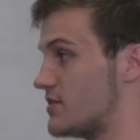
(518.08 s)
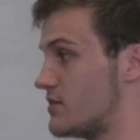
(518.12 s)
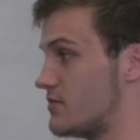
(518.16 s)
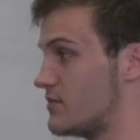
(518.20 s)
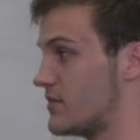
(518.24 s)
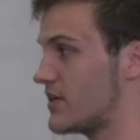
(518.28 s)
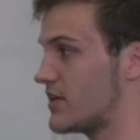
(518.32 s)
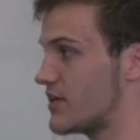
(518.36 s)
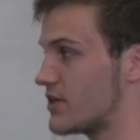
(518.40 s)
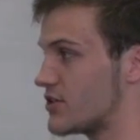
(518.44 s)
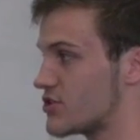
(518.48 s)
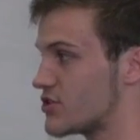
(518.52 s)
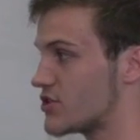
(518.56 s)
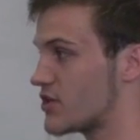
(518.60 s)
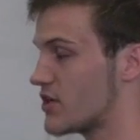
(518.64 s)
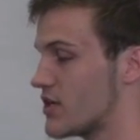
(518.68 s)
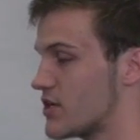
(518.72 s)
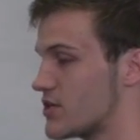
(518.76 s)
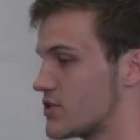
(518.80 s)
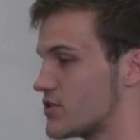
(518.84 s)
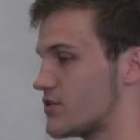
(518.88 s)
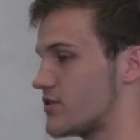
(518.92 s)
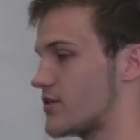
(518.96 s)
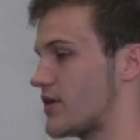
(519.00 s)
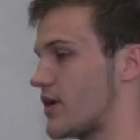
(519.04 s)
to diminish.
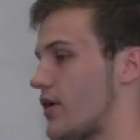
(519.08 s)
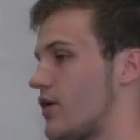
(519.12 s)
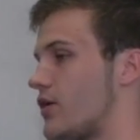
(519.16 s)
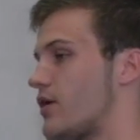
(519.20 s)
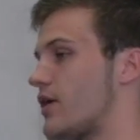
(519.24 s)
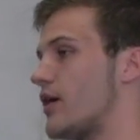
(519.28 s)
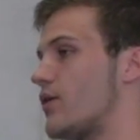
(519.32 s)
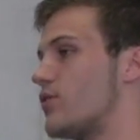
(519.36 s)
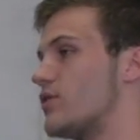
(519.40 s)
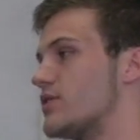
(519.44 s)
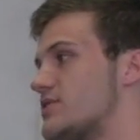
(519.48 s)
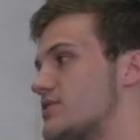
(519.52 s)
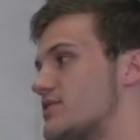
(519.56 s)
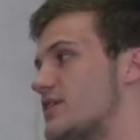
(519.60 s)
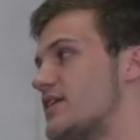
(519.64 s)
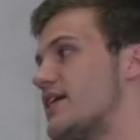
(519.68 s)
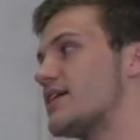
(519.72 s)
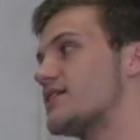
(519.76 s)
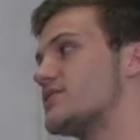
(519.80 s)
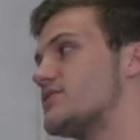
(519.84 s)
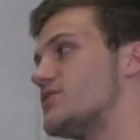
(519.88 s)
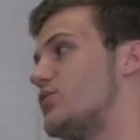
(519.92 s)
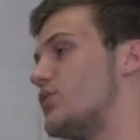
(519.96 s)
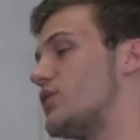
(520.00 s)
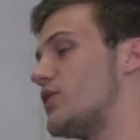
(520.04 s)
Mm-hmm. So like, okay, what's the
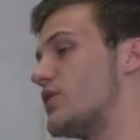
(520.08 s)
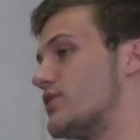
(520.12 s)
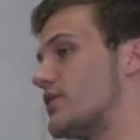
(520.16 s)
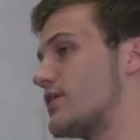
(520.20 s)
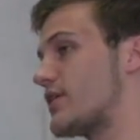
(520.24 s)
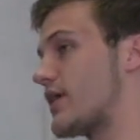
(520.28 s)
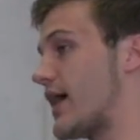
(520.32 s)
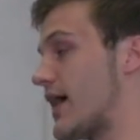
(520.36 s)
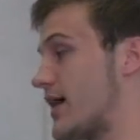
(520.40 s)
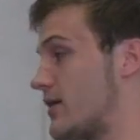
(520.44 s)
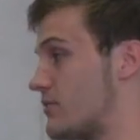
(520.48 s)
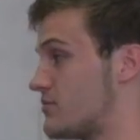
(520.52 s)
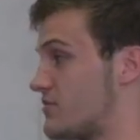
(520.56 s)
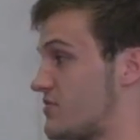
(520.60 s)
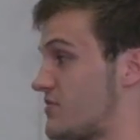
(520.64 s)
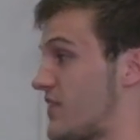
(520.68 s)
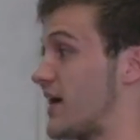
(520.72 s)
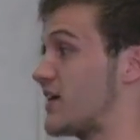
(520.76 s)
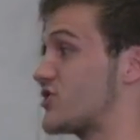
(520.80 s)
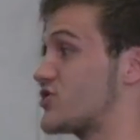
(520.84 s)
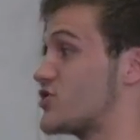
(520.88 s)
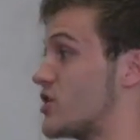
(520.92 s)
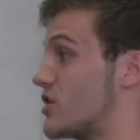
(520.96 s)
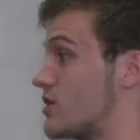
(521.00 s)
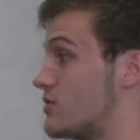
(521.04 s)
next thing we can look at?
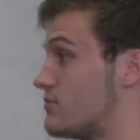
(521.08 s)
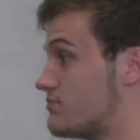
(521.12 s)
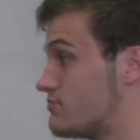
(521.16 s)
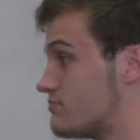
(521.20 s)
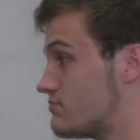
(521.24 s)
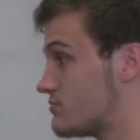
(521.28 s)
Fascia.